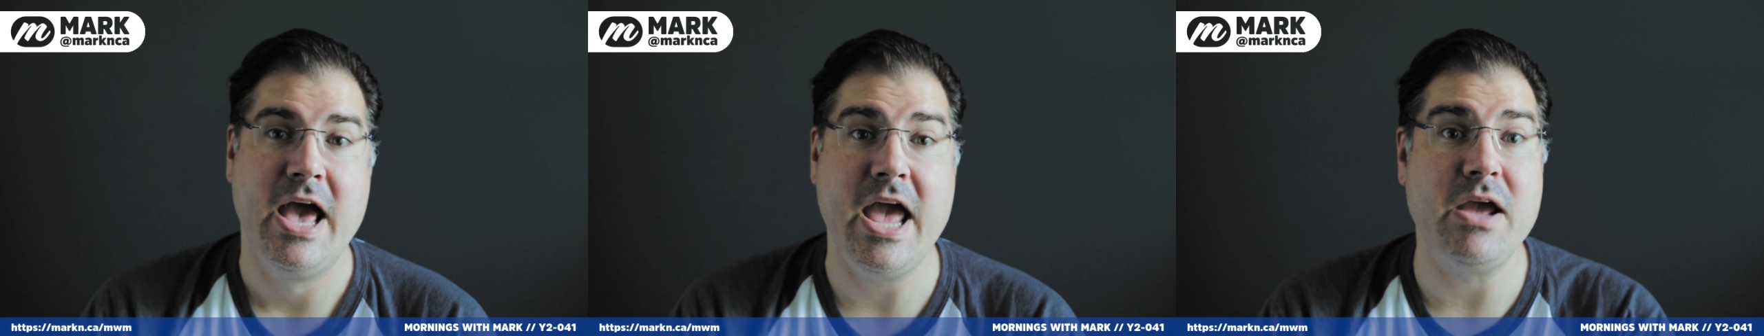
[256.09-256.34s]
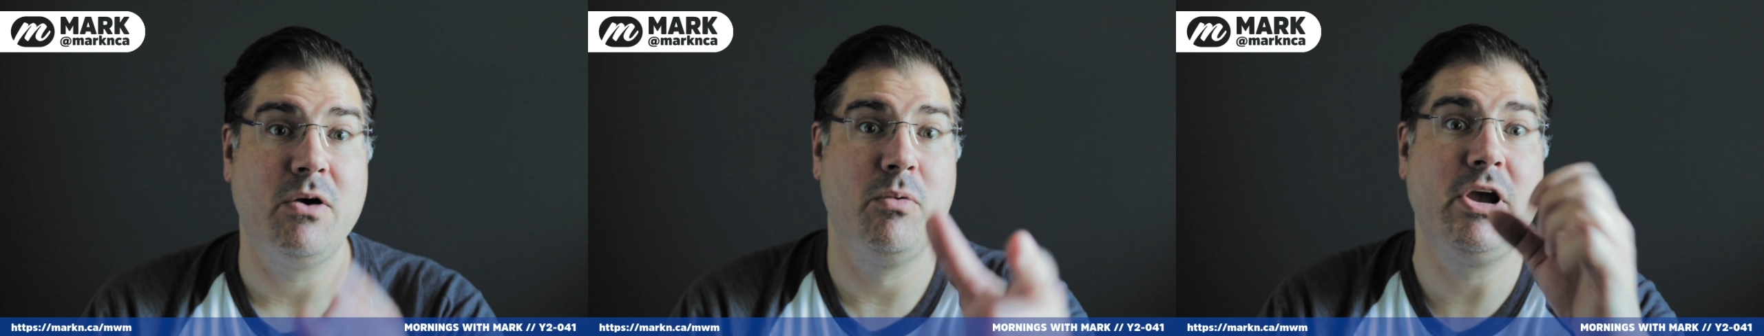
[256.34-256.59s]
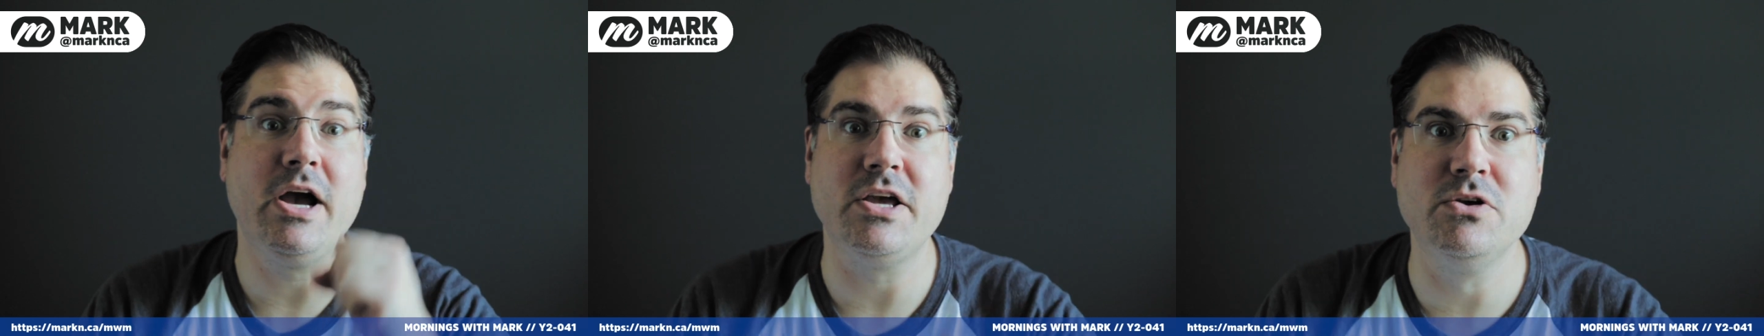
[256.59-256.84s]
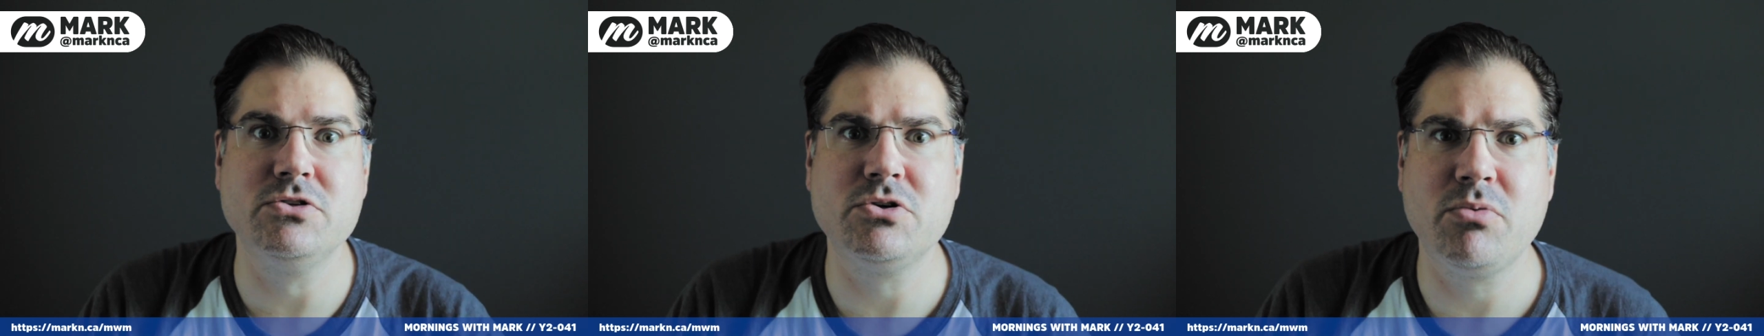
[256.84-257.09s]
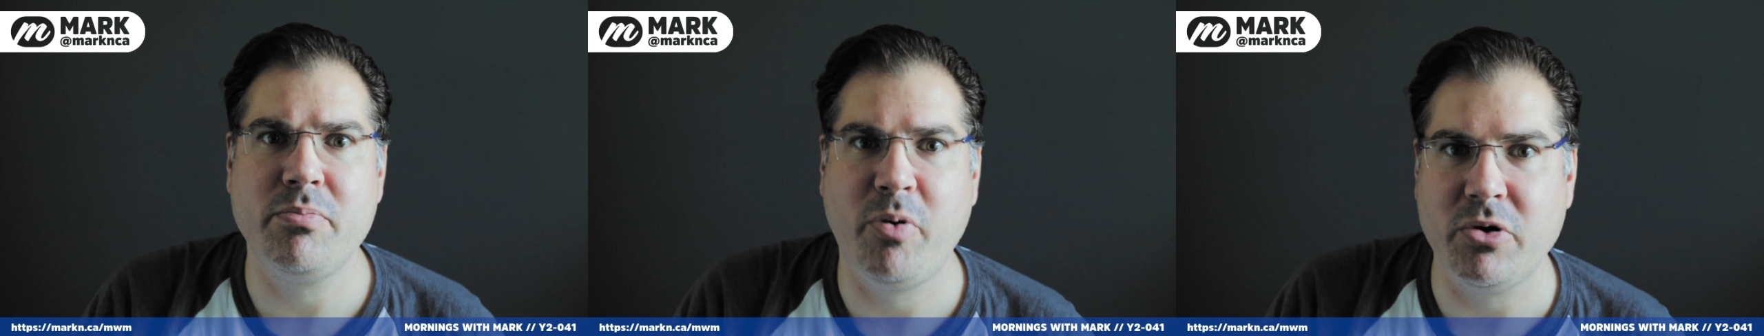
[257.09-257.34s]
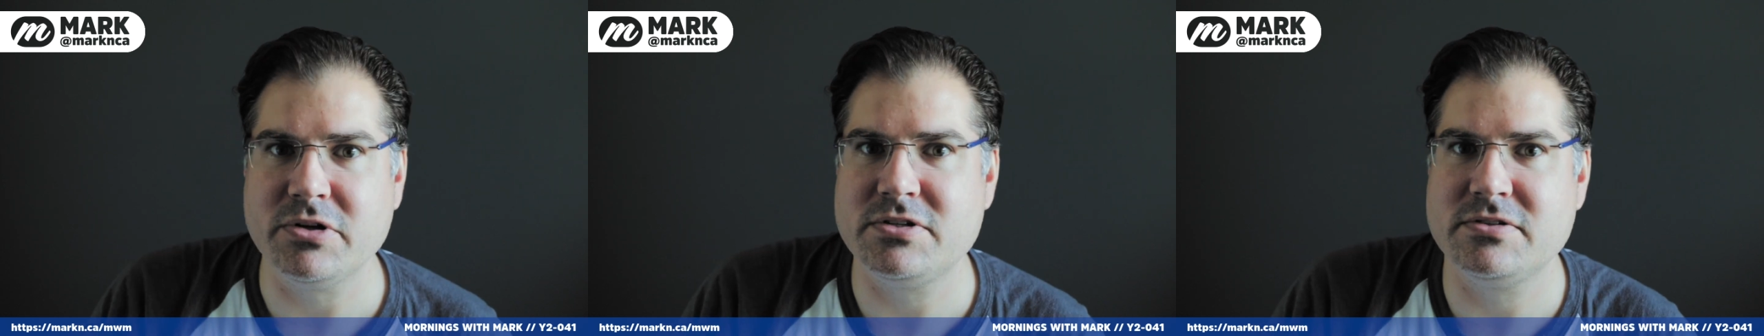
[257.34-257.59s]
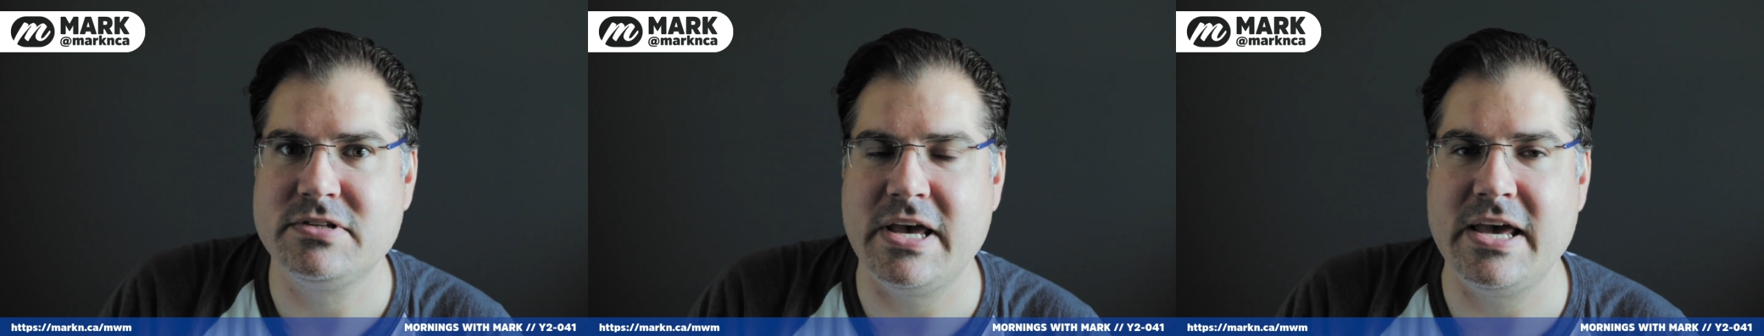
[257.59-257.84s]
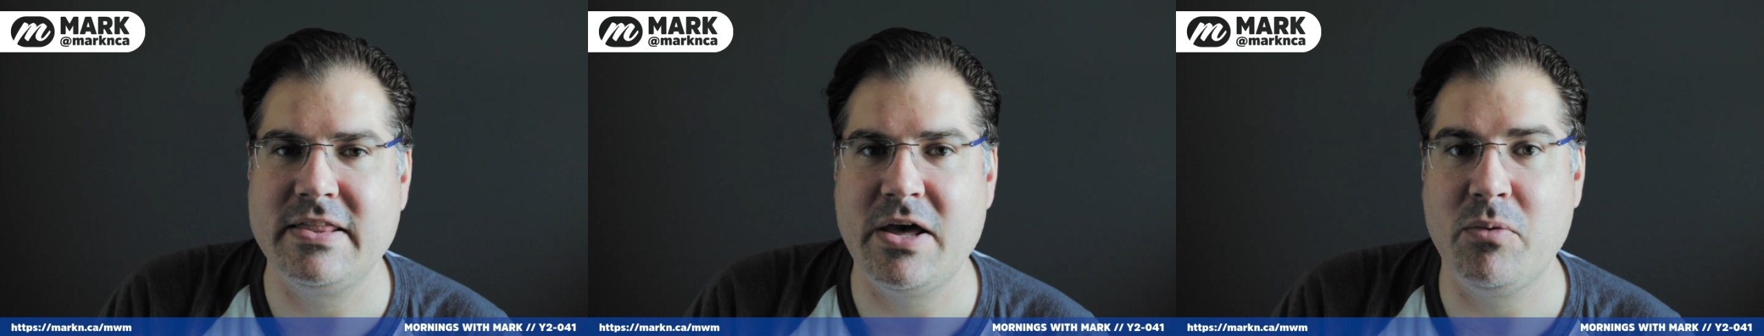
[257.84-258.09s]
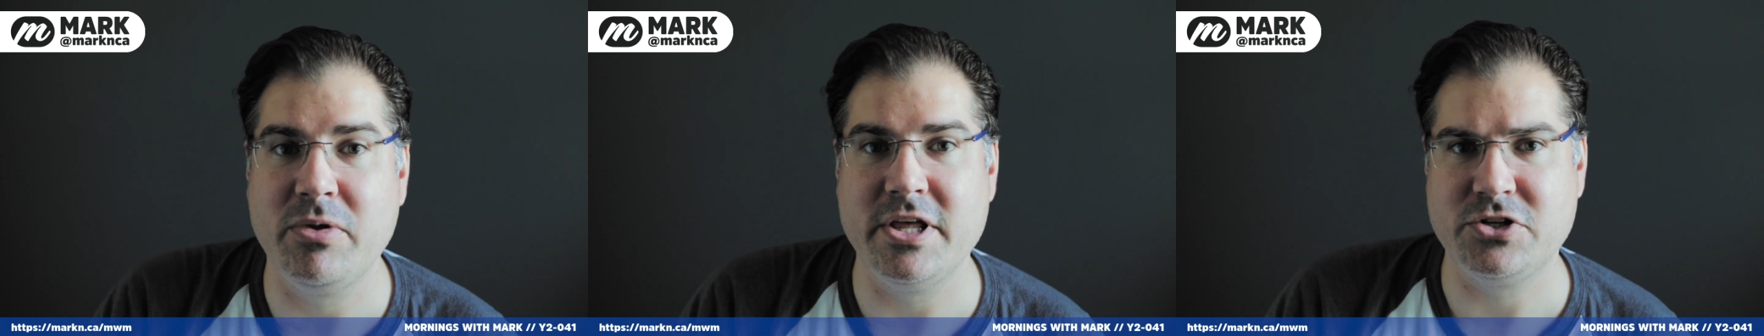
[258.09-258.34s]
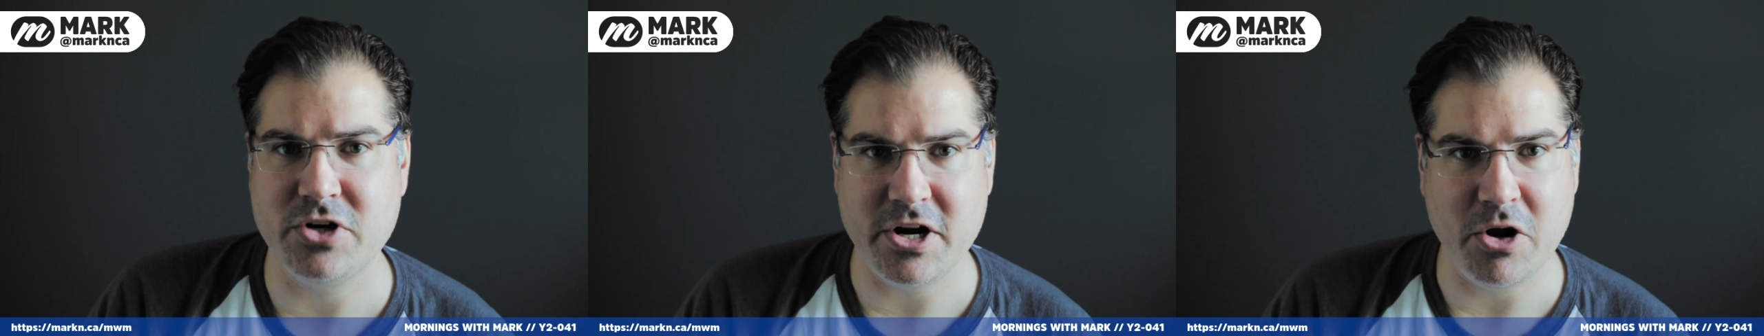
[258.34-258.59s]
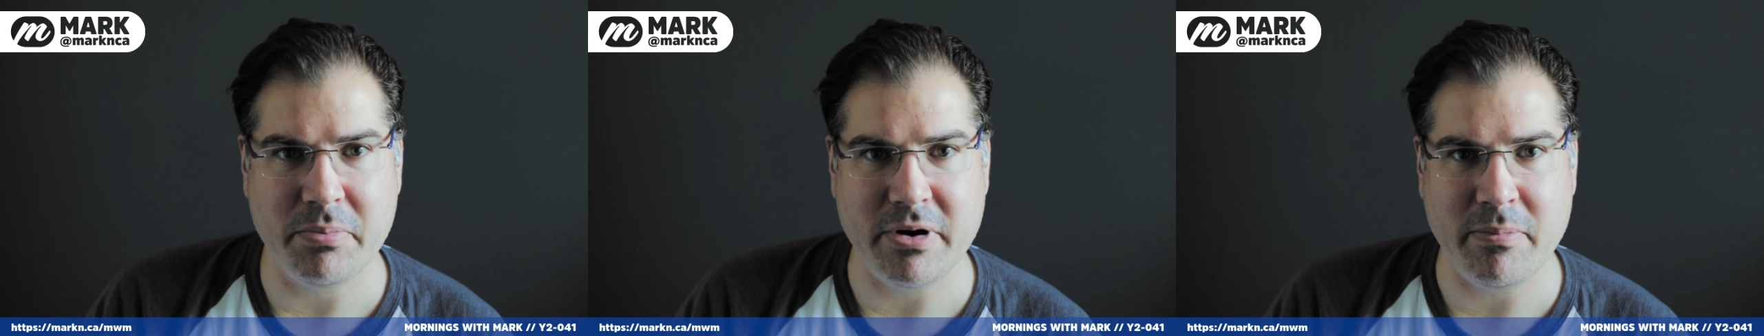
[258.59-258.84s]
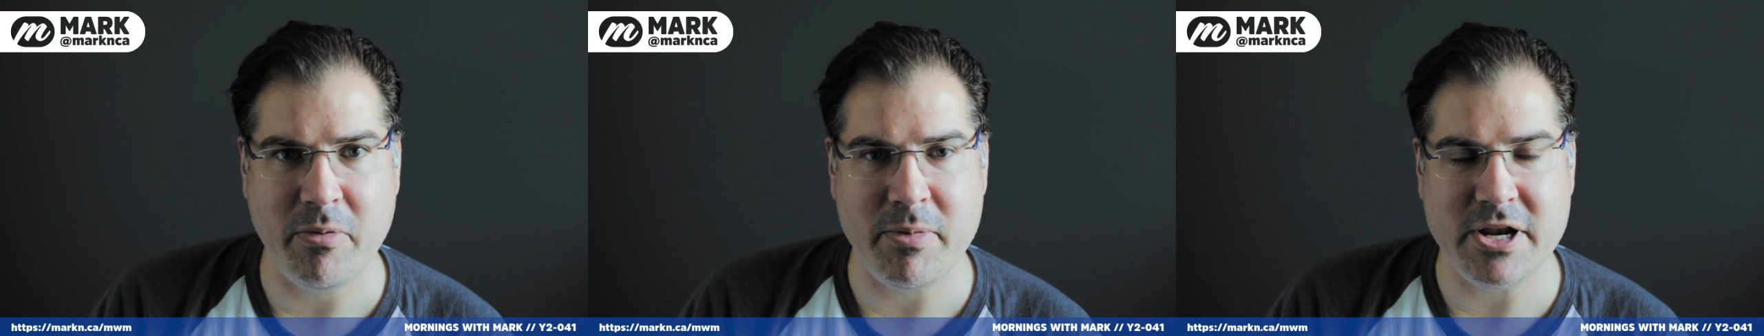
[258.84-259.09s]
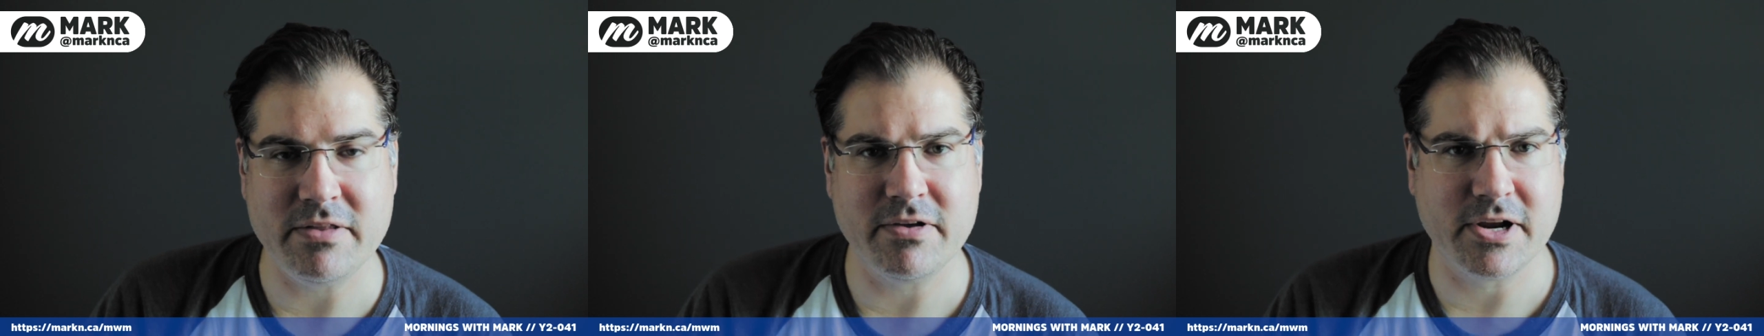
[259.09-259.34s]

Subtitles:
Hey, we got user reports saying that when they try to open up a meeting,